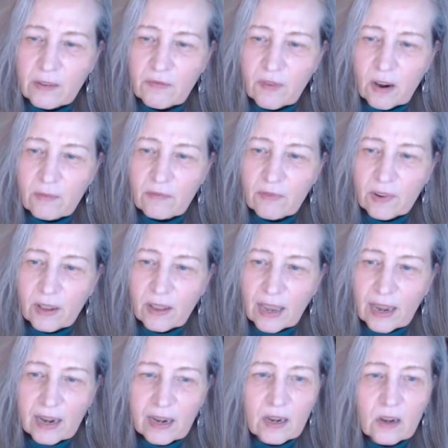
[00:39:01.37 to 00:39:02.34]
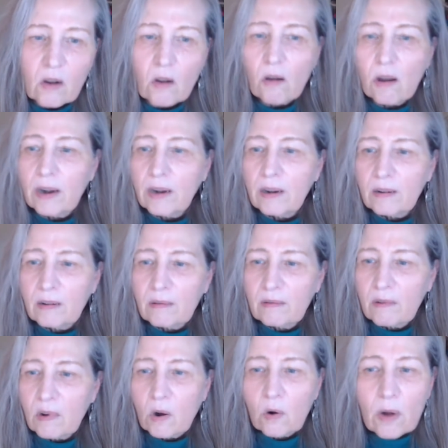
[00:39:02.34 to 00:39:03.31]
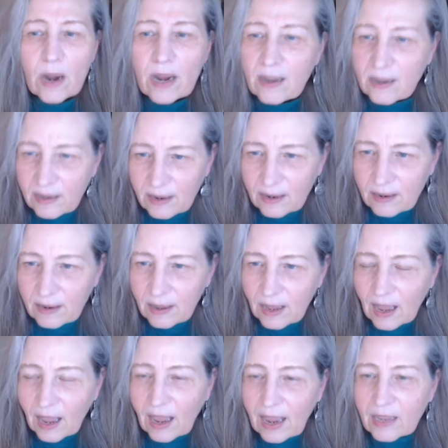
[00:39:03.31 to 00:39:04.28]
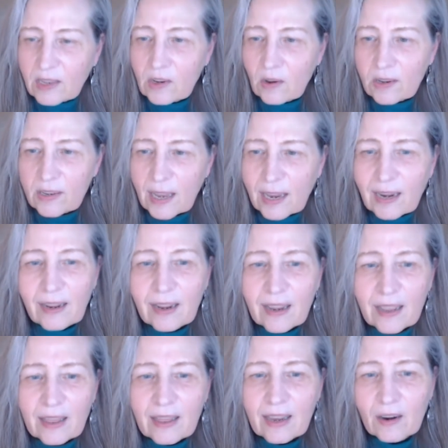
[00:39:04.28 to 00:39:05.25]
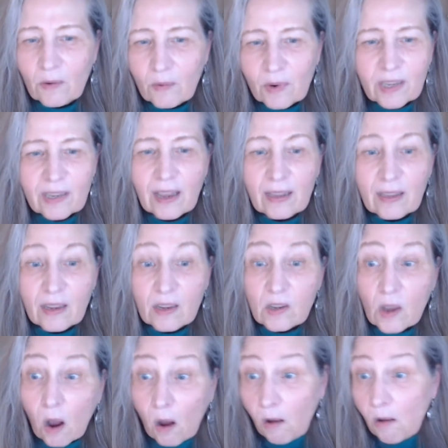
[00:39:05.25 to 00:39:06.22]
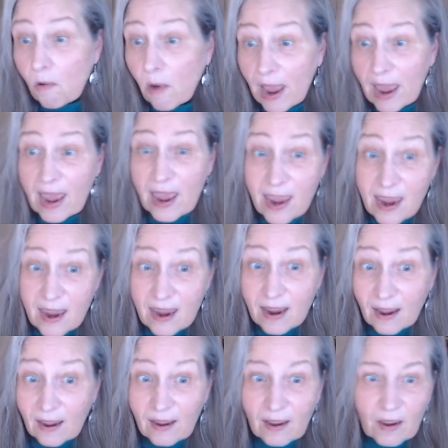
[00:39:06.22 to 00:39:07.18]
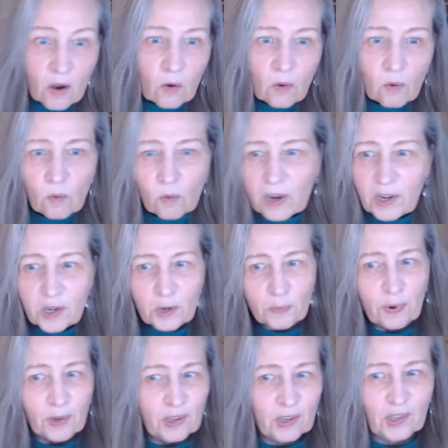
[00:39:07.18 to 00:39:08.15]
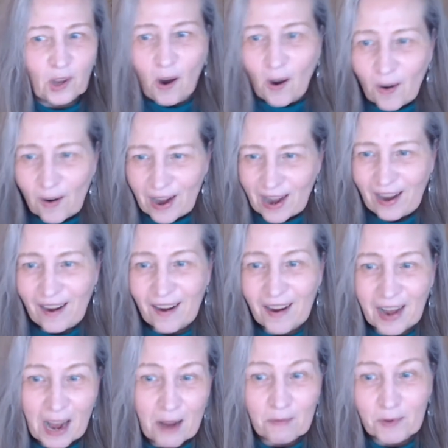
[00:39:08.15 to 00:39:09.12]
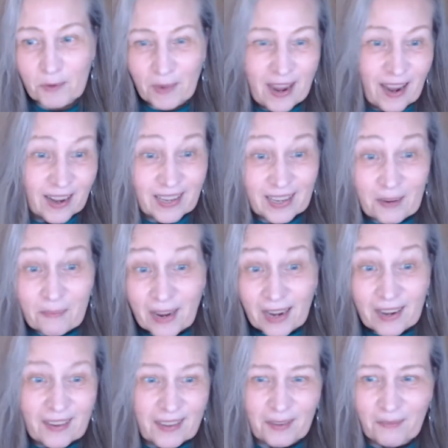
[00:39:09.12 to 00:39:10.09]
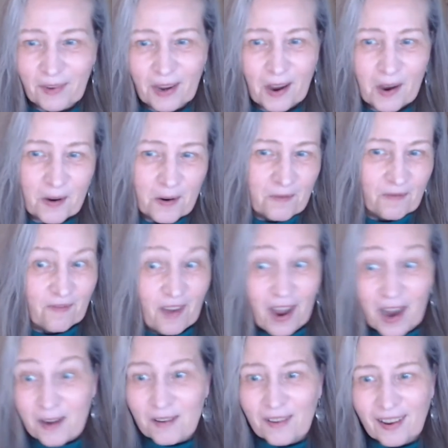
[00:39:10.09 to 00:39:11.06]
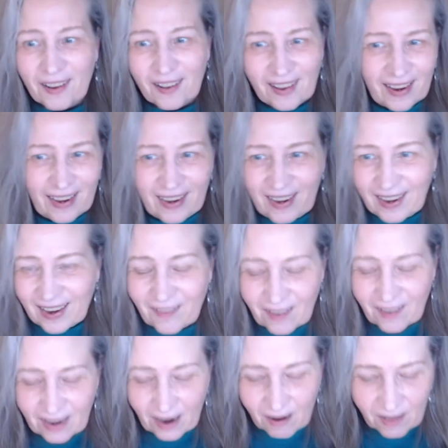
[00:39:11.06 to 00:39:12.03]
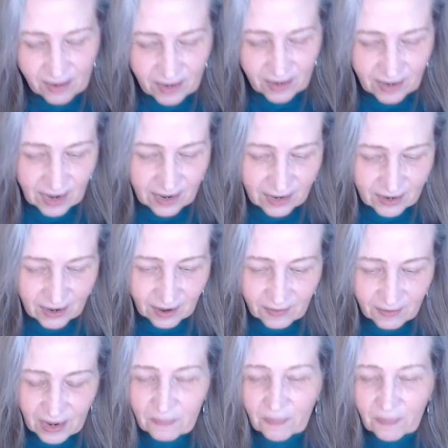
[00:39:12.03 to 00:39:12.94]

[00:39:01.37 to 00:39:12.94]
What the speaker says: into Farmville and it had gone crazy. And so suddenly there was like this, oh, hey, we should put story in our games because it makes them go viral and, all this kind of stuff.